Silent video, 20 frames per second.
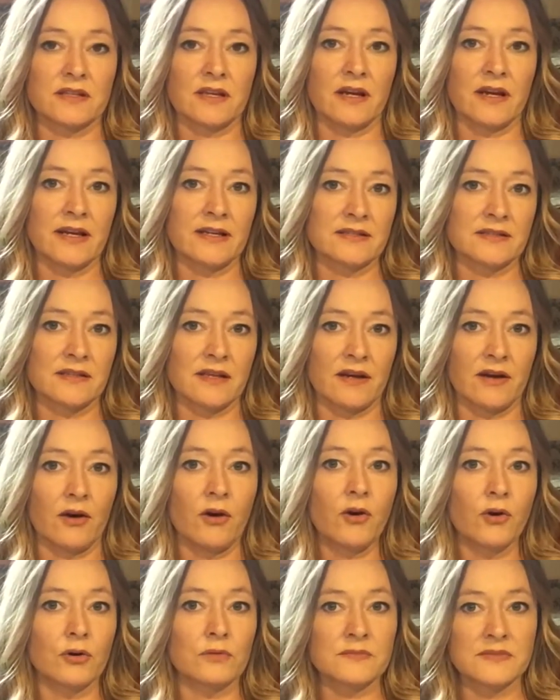as a
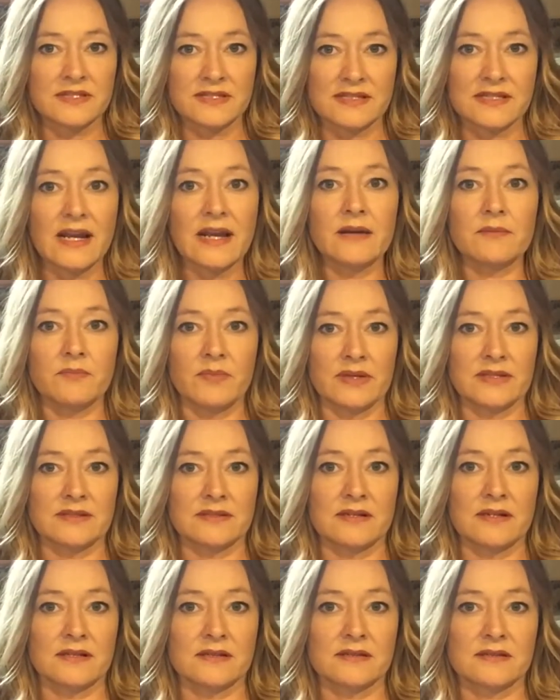home state
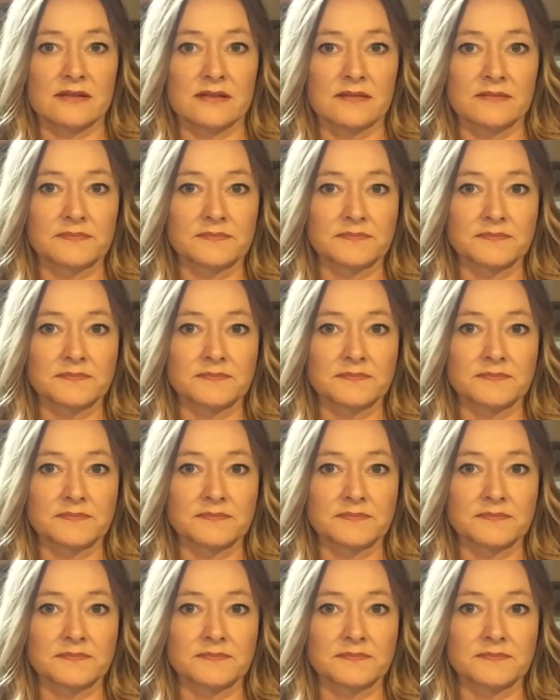business.